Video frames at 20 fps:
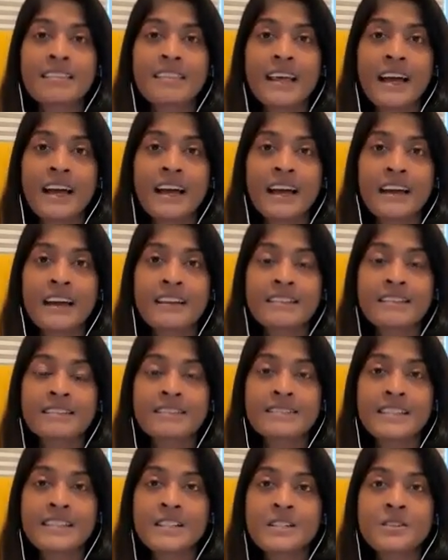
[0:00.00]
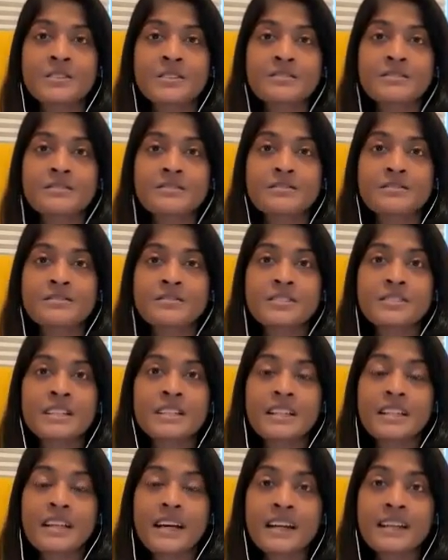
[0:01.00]
that they don't
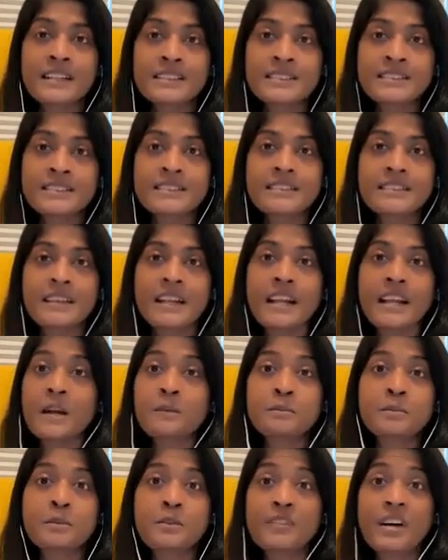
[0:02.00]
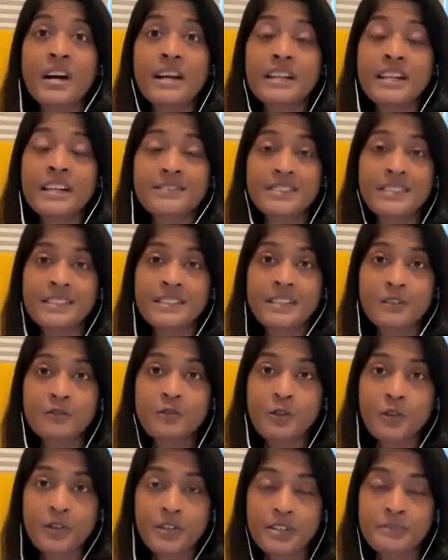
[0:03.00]
realize that I provide everything
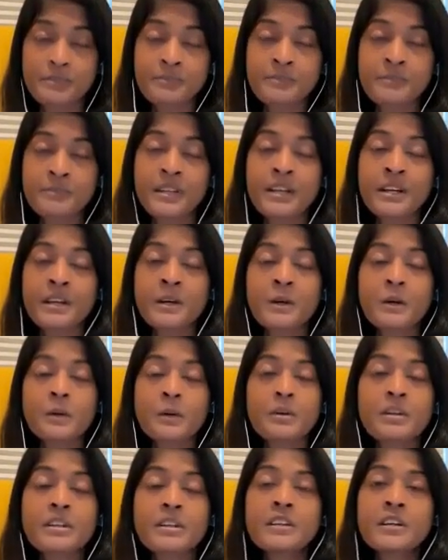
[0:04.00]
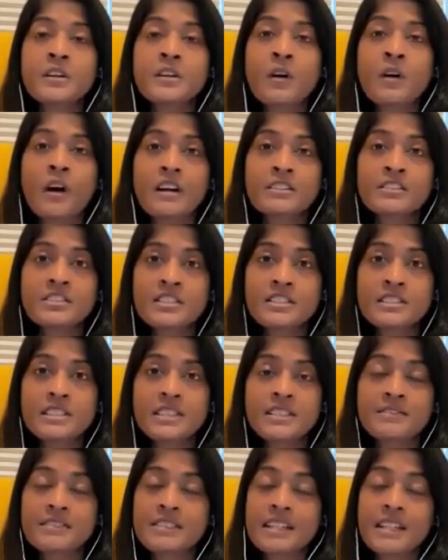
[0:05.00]
for them. Whether they
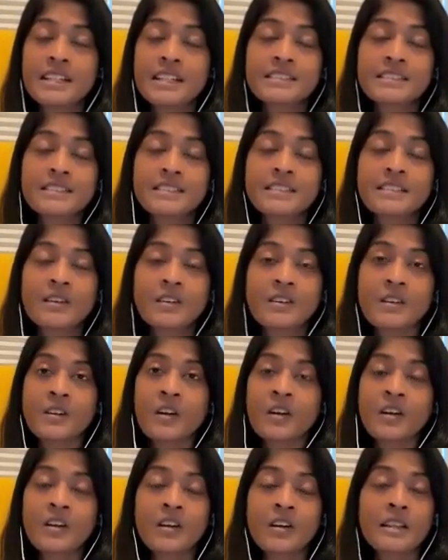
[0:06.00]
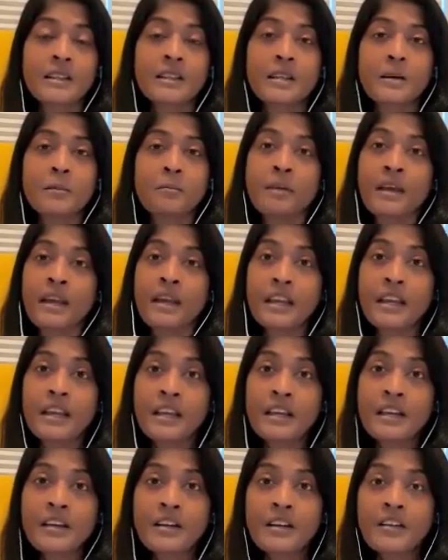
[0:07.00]
consciously realize it or not, and they
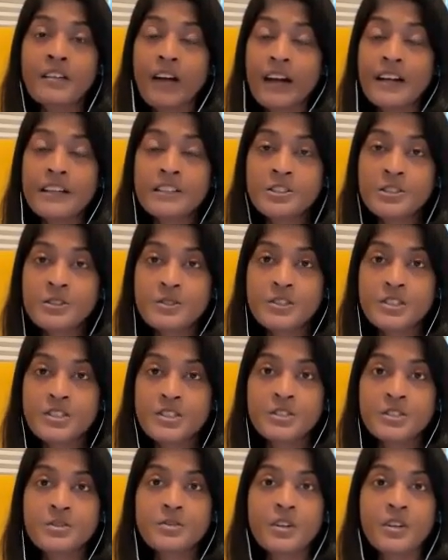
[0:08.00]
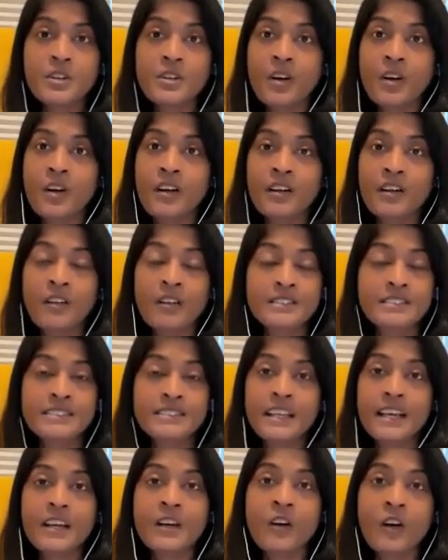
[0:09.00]
pay gratitude to you or not, or
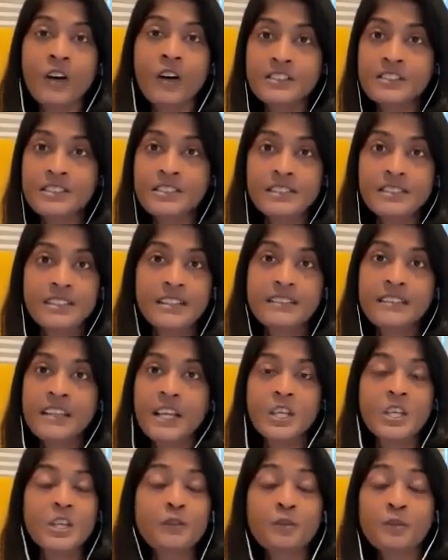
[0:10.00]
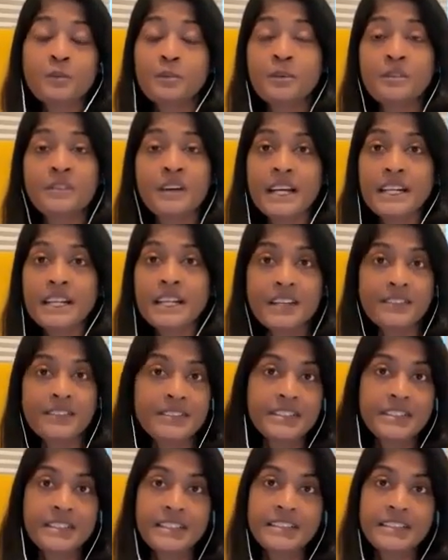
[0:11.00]
say consciously, thank you for providing
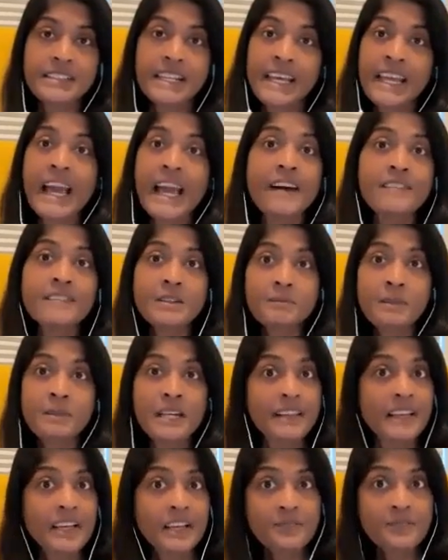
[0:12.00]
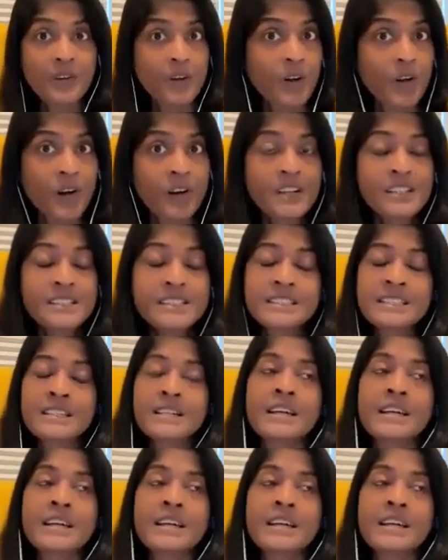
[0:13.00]
everything that I have in my life or not,